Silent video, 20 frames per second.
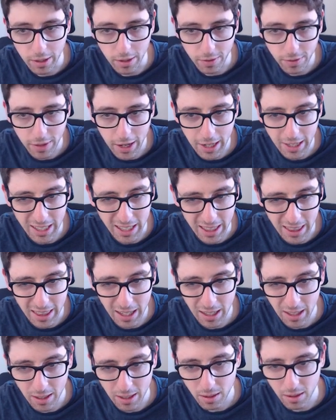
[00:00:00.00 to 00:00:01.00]
And in fact, I
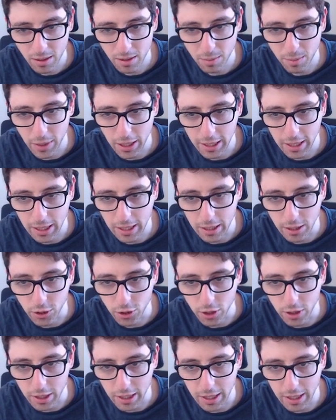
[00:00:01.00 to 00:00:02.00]
think my king
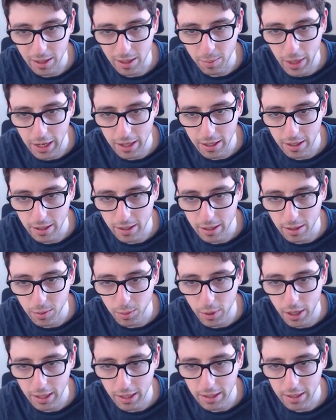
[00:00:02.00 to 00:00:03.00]
is just getting mated
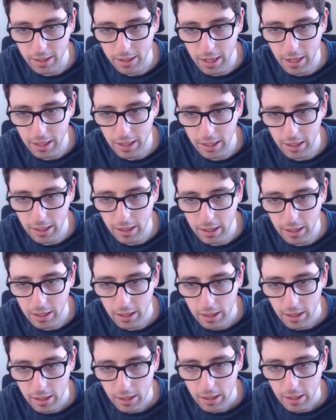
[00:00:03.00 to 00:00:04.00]
because black is taking,
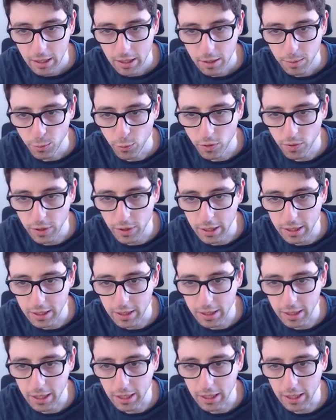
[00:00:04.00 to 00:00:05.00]
moving
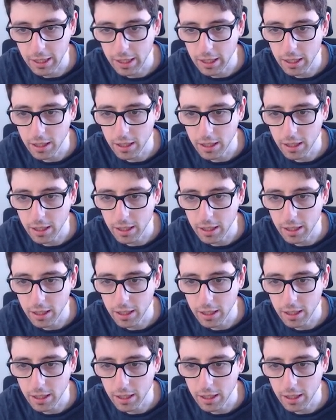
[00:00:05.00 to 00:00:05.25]
this king